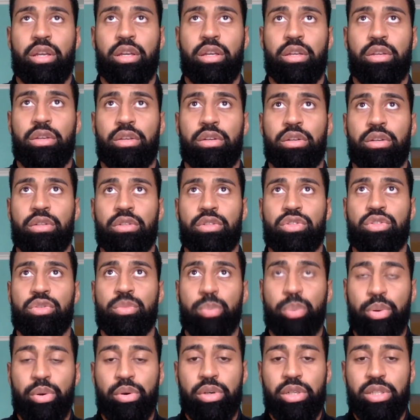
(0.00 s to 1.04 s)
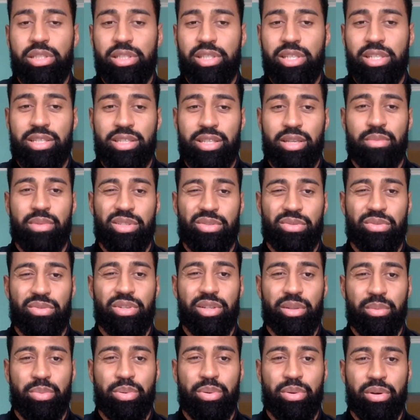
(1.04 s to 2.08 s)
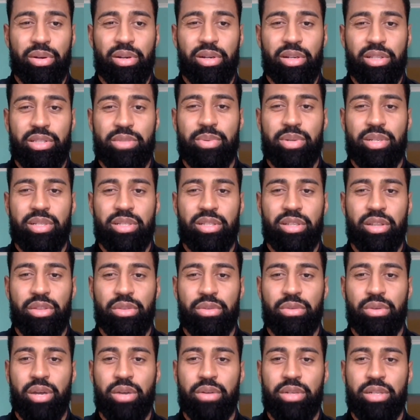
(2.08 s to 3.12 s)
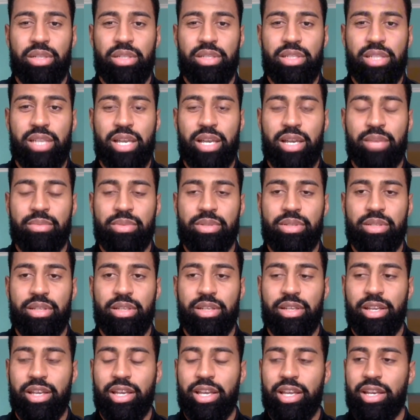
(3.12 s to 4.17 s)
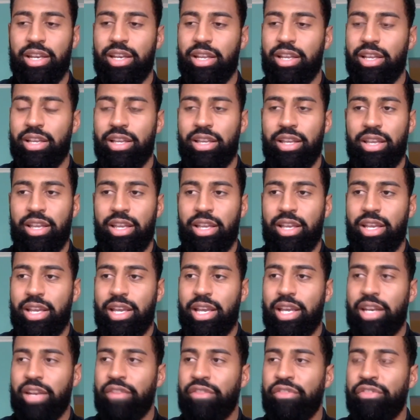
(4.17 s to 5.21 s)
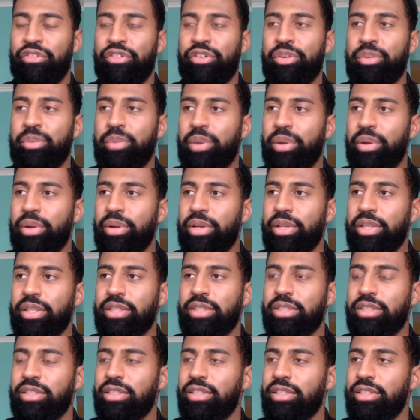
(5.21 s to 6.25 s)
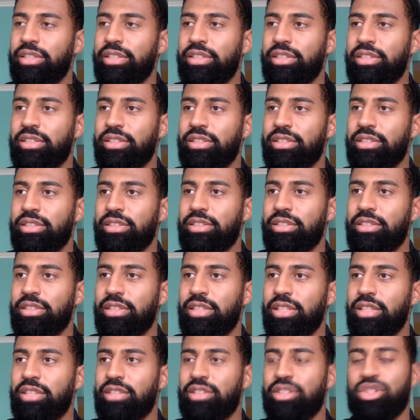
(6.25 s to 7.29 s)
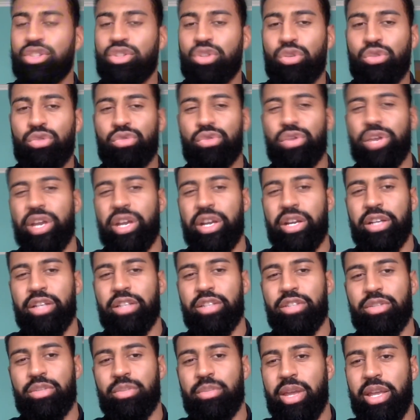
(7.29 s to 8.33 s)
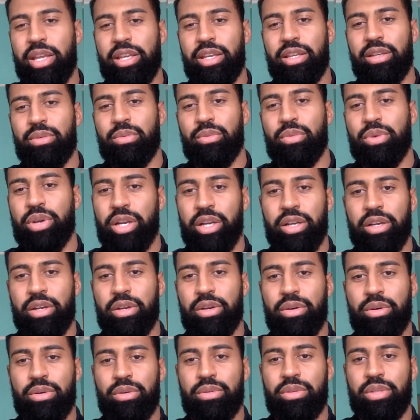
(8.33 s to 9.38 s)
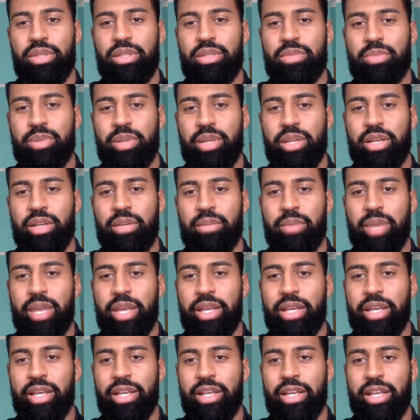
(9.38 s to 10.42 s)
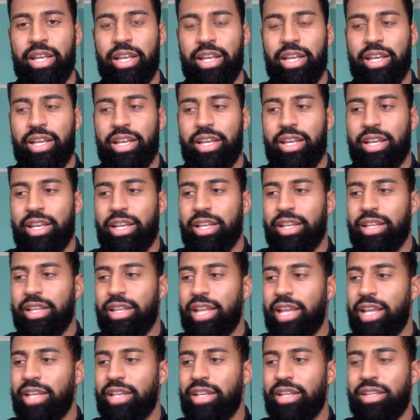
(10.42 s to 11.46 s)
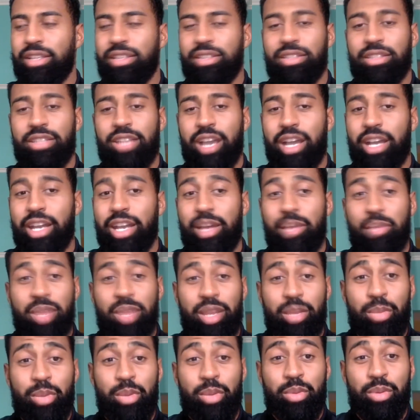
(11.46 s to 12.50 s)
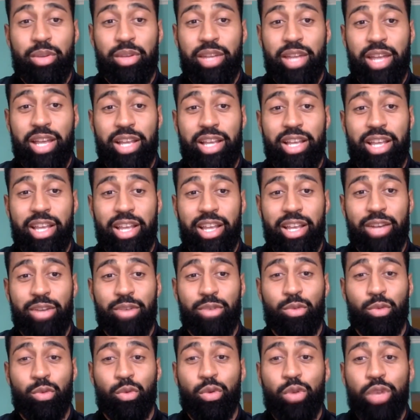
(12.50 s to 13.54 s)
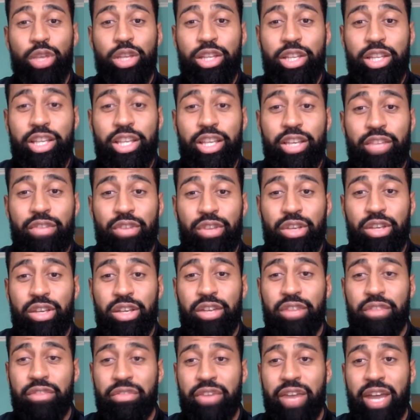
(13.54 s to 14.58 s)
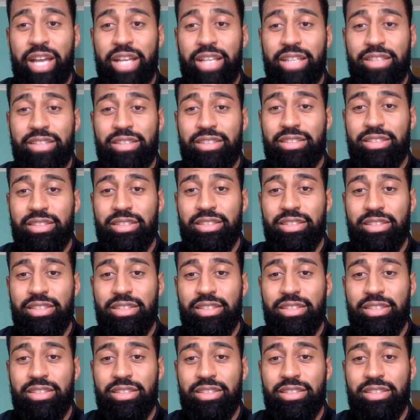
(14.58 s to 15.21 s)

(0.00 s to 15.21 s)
your support system is really important, especially throughout these times. And in football, it's so rare to make it where all of these players make it that there's not that many people that can really give you good advice.